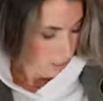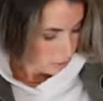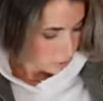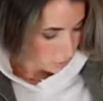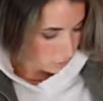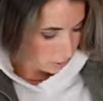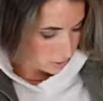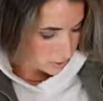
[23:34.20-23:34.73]

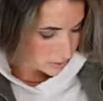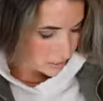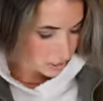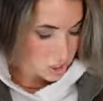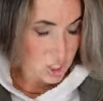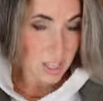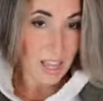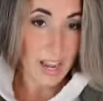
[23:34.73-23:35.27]
do your
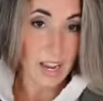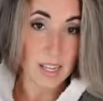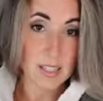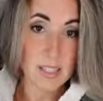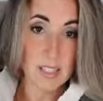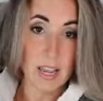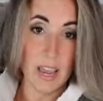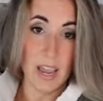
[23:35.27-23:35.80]
cinch
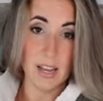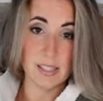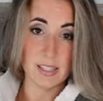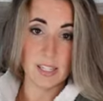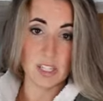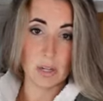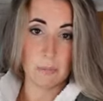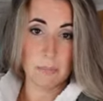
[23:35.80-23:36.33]
lines, okay?
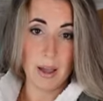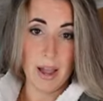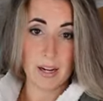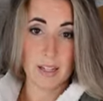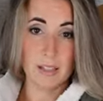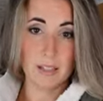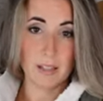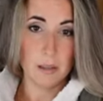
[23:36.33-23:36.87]
Cinch it back
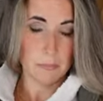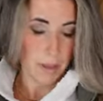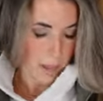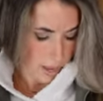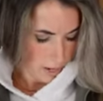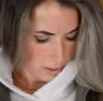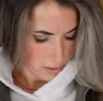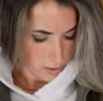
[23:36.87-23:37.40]
a little
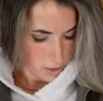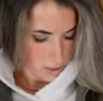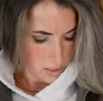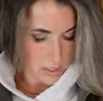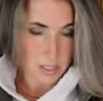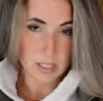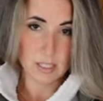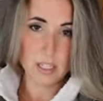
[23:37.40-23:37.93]
bit. Just,
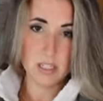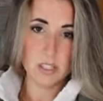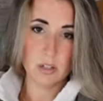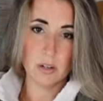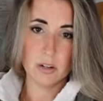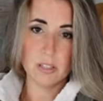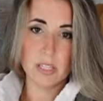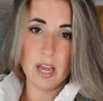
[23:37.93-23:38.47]
just do
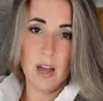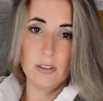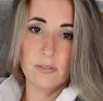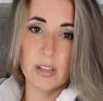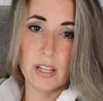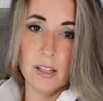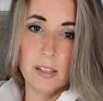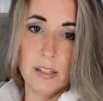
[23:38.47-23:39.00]
yourself
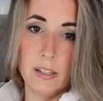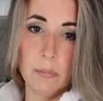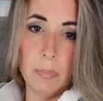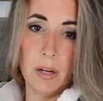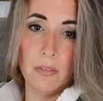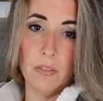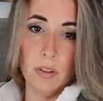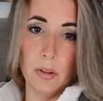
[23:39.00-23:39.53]
like a little
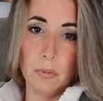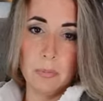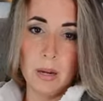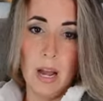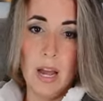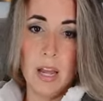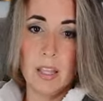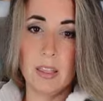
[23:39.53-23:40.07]
bit of a loop
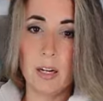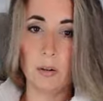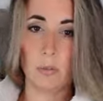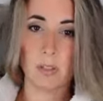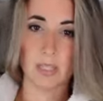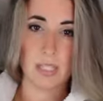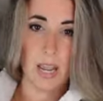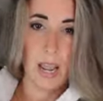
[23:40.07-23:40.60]
knot and then it
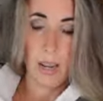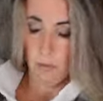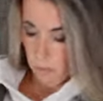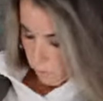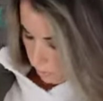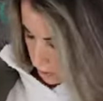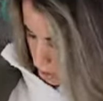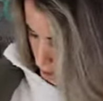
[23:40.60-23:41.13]
will stay and
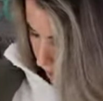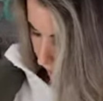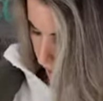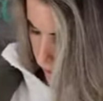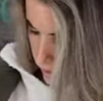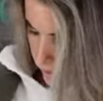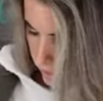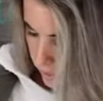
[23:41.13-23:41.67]
won't
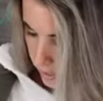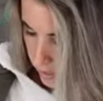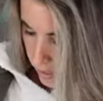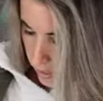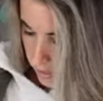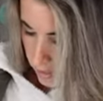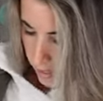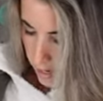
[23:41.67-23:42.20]
retract.
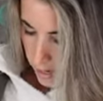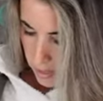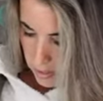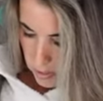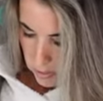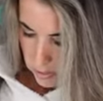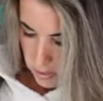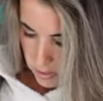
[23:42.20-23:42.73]
Okay,
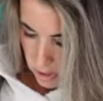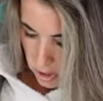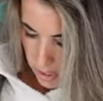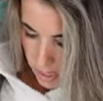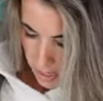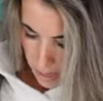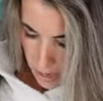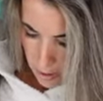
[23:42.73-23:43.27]
so cinch
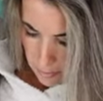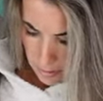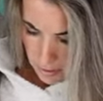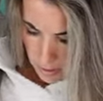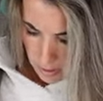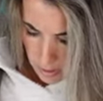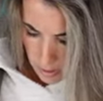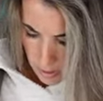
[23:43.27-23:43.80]
that up
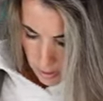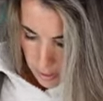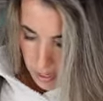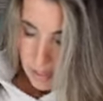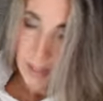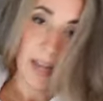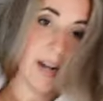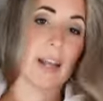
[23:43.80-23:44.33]

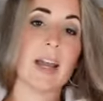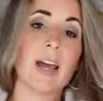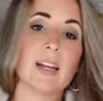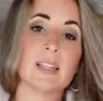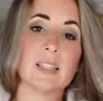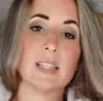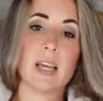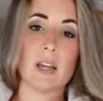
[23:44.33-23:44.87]
and let it kind
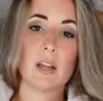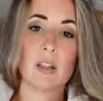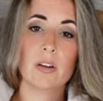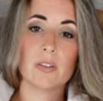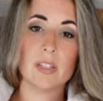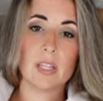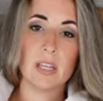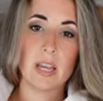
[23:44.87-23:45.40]
of sit
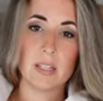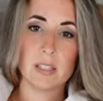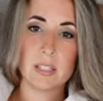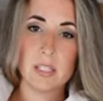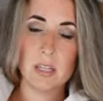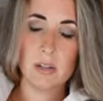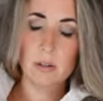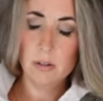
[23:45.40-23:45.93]
close
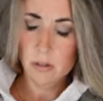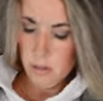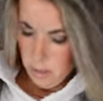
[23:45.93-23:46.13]
against you.